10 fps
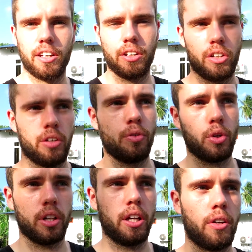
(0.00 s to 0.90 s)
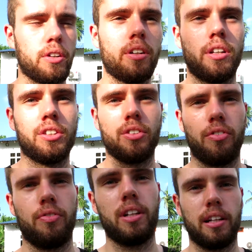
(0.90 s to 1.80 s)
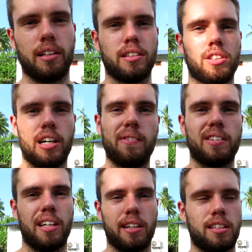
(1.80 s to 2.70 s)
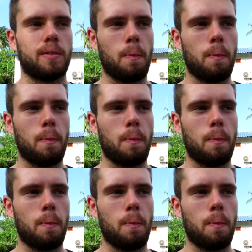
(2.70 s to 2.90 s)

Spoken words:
that if you can hear it, is filling the dive tanks.